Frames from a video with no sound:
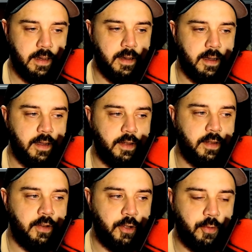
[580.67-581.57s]
Uh,
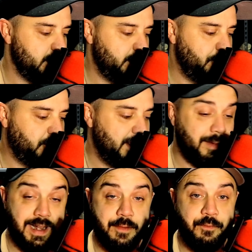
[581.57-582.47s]
dude, you seem
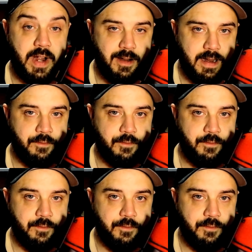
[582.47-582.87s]
like a very,